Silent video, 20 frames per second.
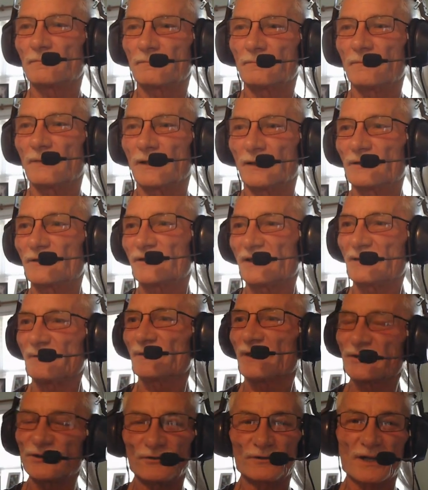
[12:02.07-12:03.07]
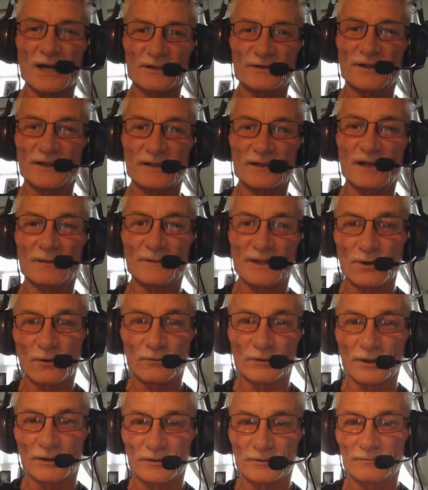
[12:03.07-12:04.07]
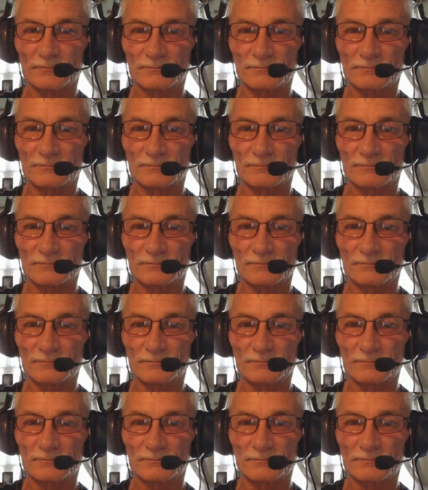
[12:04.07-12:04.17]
And it seems like you guys think I'm the owner,